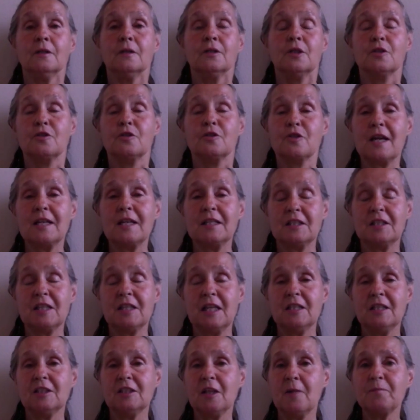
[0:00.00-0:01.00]
to try to
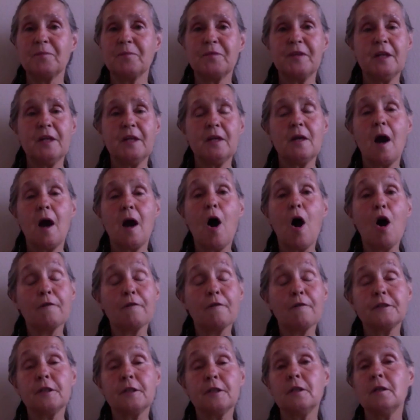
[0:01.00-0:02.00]
say something,
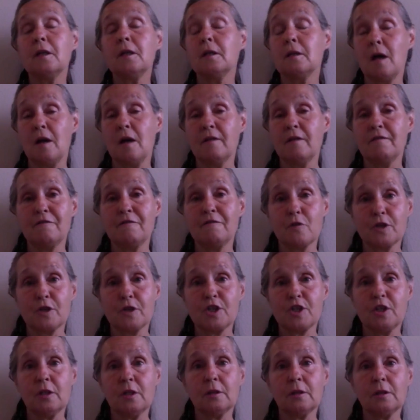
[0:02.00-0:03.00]
often and
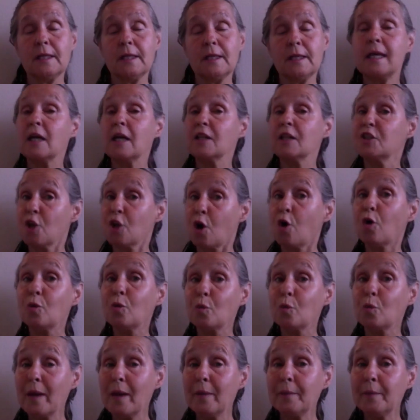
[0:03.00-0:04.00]
unfortunately,
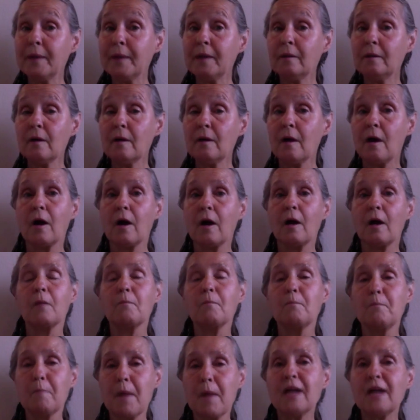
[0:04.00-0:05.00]
adult women are
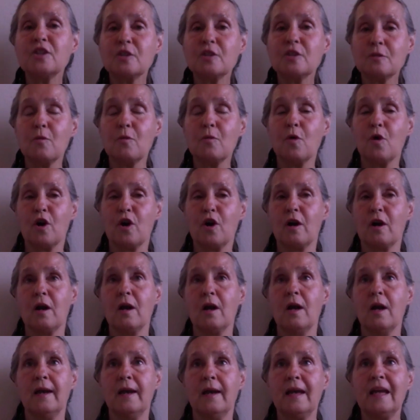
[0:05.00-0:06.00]
much
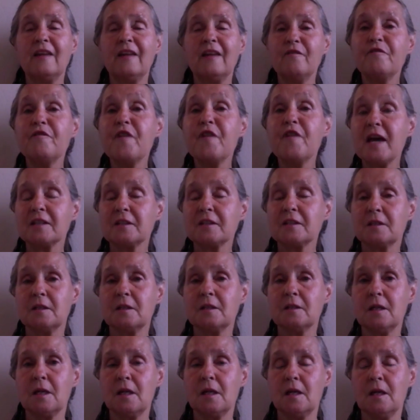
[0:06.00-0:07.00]
more
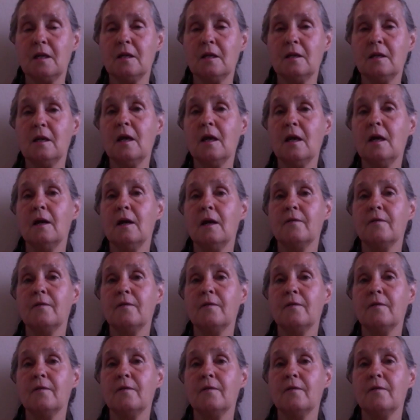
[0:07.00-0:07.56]
invested in